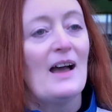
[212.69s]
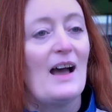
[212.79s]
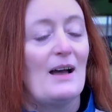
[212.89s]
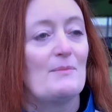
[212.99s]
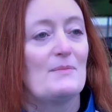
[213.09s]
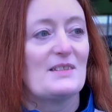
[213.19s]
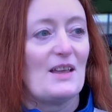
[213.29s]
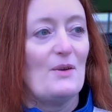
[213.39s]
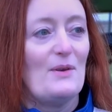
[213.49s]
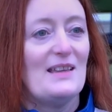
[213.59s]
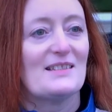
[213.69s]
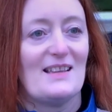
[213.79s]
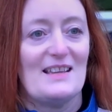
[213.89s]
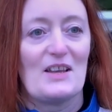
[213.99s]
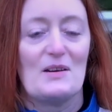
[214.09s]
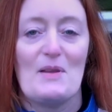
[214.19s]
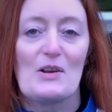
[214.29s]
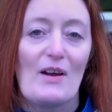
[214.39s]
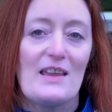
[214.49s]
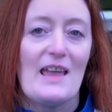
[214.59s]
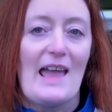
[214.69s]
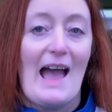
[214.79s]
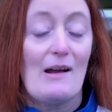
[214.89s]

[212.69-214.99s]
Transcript: Um, so it's, it's going to be a great year.